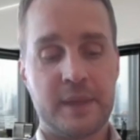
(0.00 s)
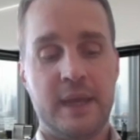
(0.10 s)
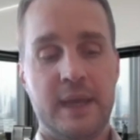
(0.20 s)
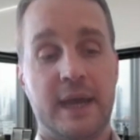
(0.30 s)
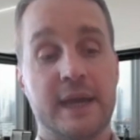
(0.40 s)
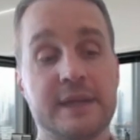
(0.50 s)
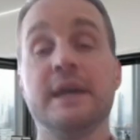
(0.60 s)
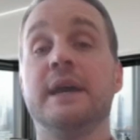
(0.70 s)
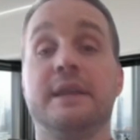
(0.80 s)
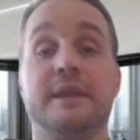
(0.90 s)
Mm-hmm. And
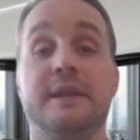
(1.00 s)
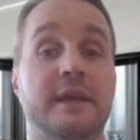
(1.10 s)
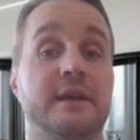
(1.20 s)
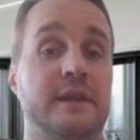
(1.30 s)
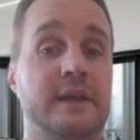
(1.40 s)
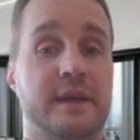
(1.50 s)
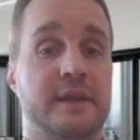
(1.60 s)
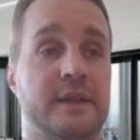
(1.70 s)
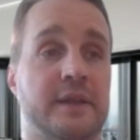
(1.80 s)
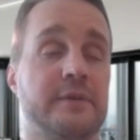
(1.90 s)
the
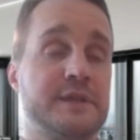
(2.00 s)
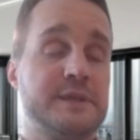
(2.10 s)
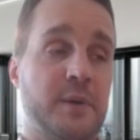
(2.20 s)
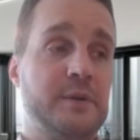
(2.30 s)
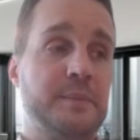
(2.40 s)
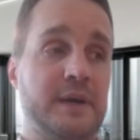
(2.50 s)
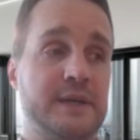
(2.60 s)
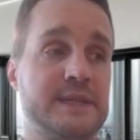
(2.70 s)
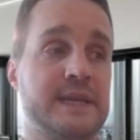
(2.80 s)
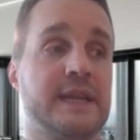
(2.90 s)
other unspoken part
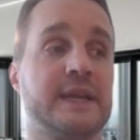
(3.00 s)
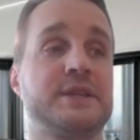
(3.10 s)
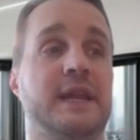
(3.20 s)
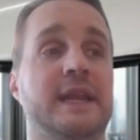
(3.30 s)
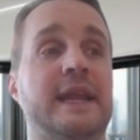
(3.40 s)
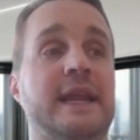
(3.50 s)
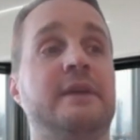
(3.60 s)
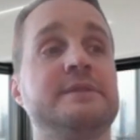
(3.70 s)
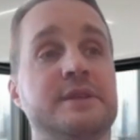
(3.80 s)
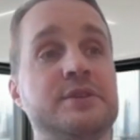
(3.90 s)
is that actually allows
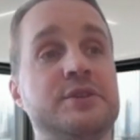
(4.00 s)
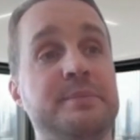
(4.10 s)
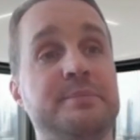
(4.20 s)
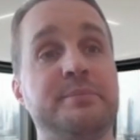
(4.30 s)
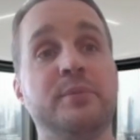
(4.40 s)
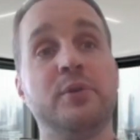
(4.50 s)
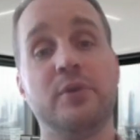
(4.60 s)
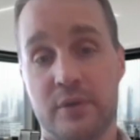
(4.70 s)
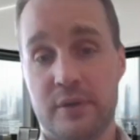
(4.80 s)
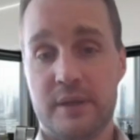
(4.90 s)
it to ship more
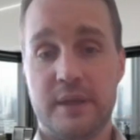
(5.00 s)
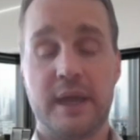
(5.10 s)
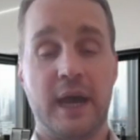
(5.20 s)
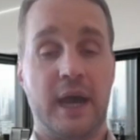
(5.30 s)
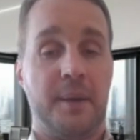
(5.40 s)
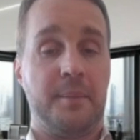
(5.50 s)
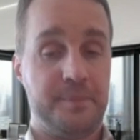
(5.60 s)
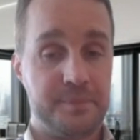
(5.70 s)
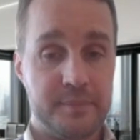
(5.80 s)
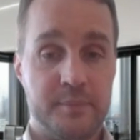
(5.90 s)

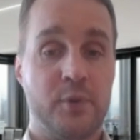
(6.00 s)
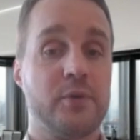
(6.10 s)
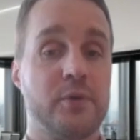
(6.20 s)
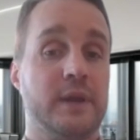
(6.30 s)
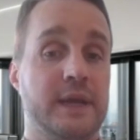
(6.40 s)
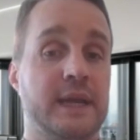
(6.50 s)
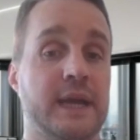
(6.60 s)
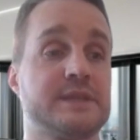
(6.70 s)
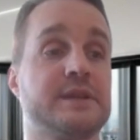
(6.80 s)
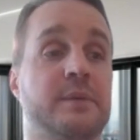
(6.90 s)
oil and
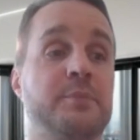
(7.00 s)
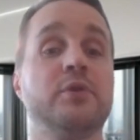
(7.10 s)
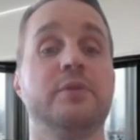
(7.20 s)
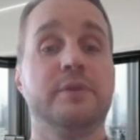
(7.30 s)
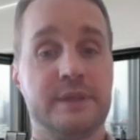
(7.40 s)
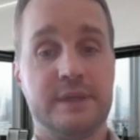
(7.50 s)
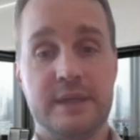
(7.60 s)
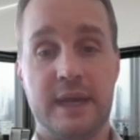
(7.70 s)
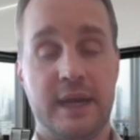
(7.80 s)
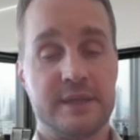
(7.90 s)
gas abroad.
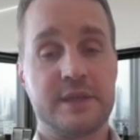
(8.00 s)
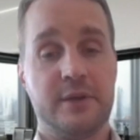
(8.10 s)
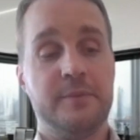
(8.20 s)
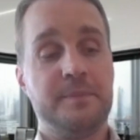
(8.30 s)
And so